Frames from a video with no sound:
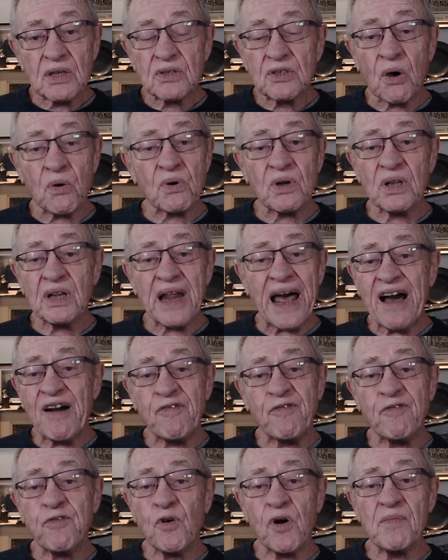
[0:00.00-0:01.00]
don't
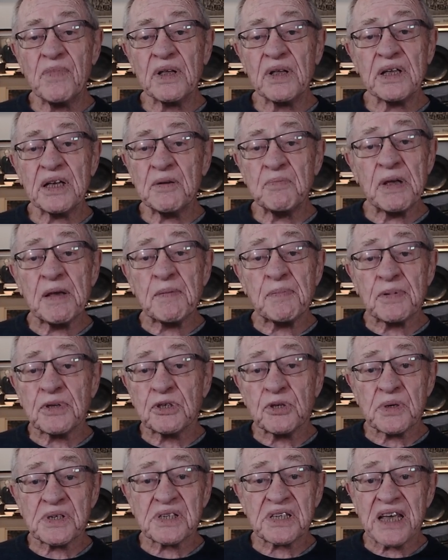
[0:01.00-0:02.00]
allow 4 million people
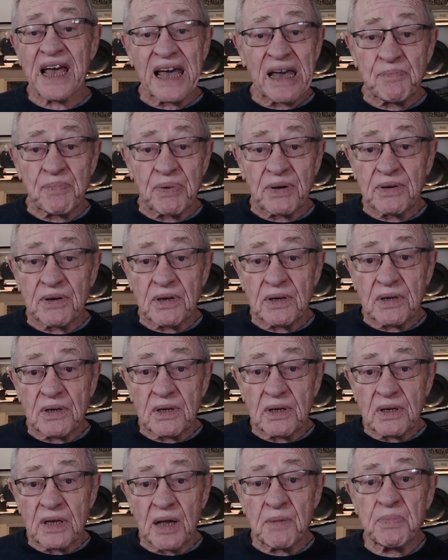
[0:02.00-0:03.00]
to escape
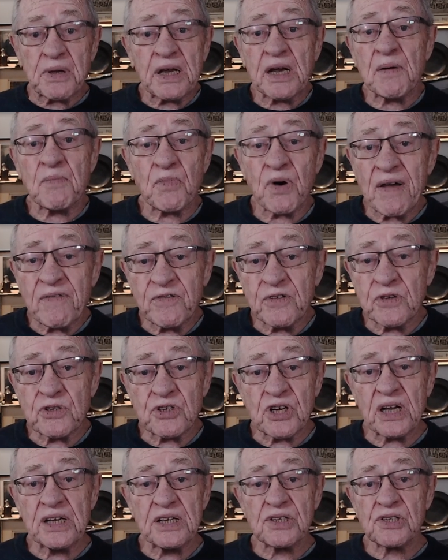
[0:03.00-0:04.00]
and become
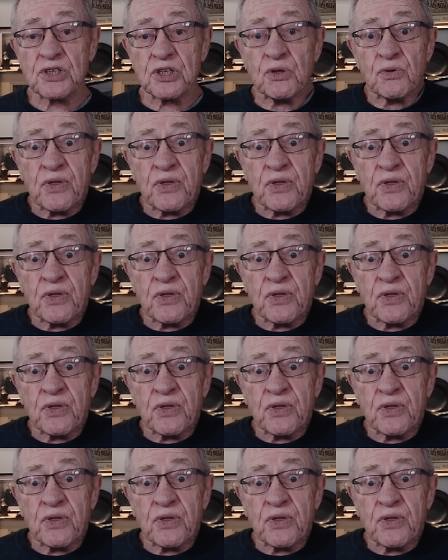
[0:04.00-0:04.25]
refugees.